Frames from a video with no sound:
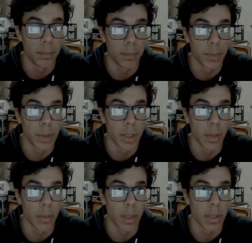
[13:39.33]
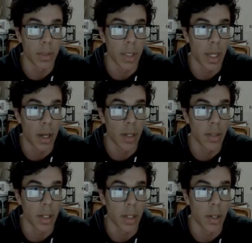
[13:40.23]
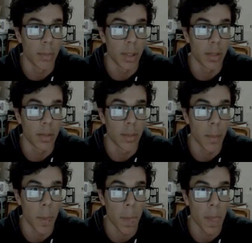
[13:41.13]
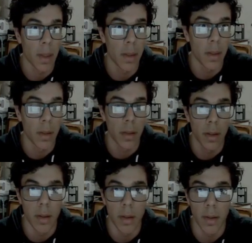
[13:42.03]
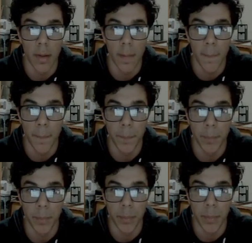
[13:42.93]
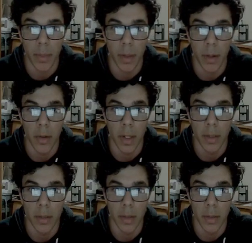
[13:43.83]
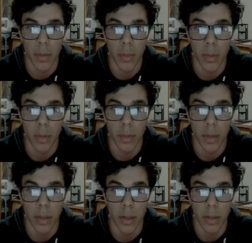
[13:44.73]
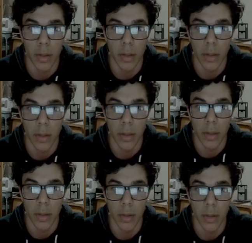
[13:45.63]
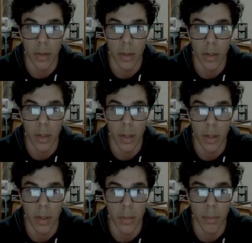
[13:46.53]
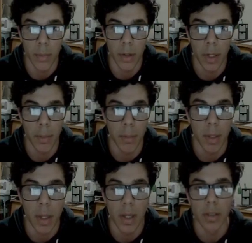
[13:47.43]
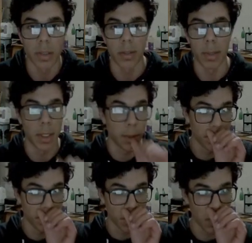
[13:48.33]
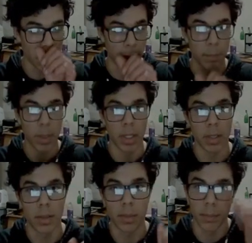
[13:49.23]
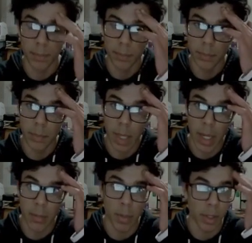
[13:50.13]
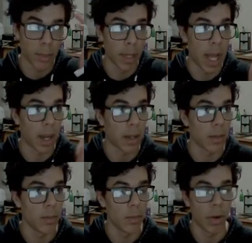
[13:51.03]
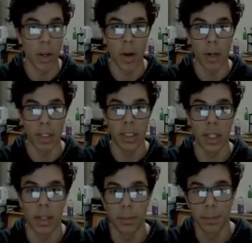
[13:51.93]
So just hang on a second here, please. All right, so here, and here. All right, this should be good. Okay, because I didn't want the black rook already checking.